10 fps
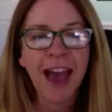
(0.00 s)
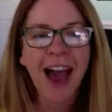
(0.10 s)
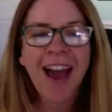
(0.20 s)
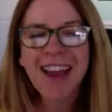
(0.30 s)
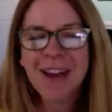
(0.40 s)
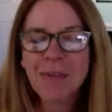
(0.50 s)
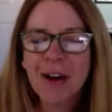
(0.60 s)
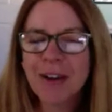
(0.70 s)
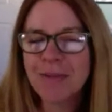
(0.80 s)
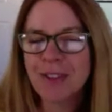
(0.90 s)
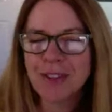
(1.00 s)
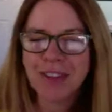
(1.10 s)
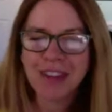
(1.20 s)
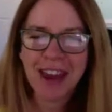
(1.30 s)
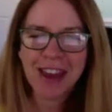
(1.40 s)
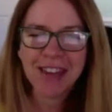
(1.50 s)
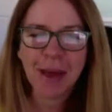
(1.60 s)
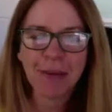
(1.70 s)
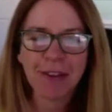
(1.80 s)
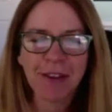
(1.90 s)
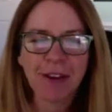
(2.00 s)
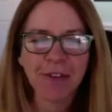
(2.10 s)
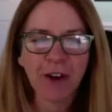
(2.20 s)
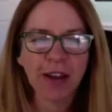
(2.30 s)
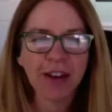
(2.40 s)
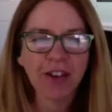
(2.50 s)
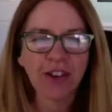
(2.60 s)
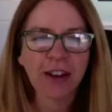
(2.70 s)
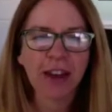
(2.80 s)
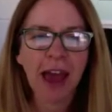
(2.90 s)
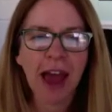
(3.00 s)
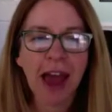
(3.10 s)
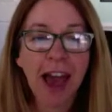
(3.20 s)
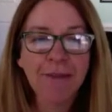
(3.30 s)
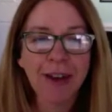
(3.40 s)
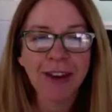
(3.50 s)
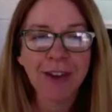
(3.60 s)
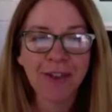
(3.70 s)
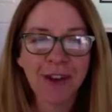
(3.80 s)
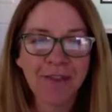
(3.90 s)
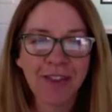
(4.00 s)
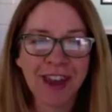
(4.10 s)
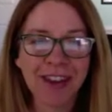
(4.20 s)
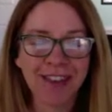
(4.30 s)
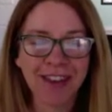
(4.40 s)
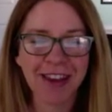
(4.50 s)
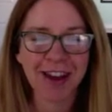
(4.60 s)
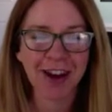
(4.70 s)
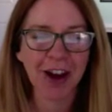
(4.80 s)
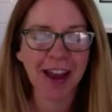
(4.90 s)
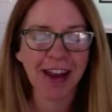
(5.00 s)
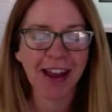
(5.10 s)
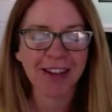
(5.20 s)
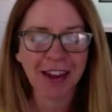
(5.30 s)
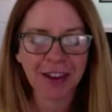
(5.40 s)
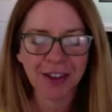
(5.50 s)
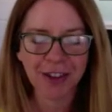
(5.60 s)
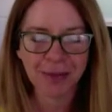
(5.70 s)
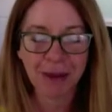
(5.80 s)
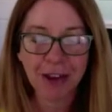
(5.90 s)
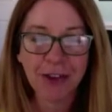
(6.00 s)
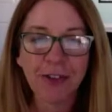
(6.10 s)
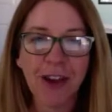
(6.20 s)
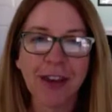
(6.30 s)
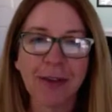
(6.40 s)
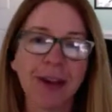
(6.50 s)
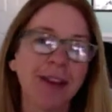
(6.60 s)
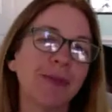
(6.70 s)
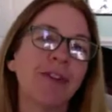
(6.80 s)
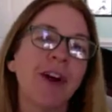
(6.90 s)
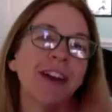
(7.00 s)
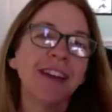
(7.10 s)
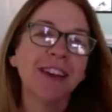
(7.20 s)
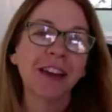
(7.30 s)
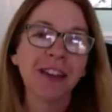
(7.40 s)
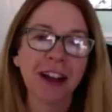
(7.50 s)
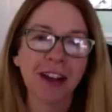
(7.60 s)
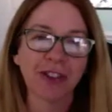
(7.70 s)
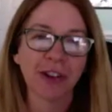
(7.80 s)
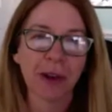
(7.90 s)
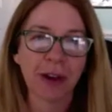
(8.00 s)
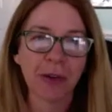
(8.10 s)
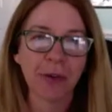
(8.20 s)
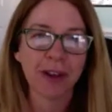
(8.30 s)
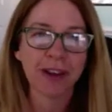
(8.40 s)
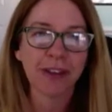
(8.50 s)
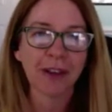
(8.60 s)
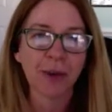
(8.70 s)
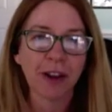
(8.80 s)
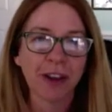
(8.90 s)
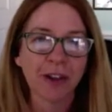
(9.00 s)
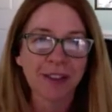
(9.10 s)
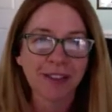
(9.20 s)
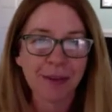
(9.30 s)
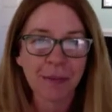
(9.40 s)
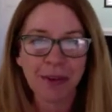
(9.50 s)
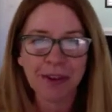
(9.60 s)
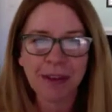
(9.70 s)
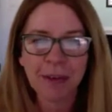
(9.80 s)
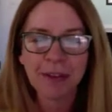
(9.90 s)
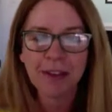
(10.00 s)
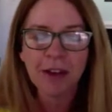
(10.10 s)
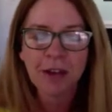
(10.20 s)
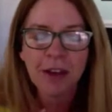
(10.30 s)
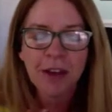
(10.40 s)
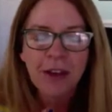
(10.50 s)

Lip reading: Hi, and welcome to today's episode of Grounding Journey. I have my new friend Vanessa here, and I tell you, she's my new friend because we've already done the Akashic Record reading that we're going to use as the bonus episode,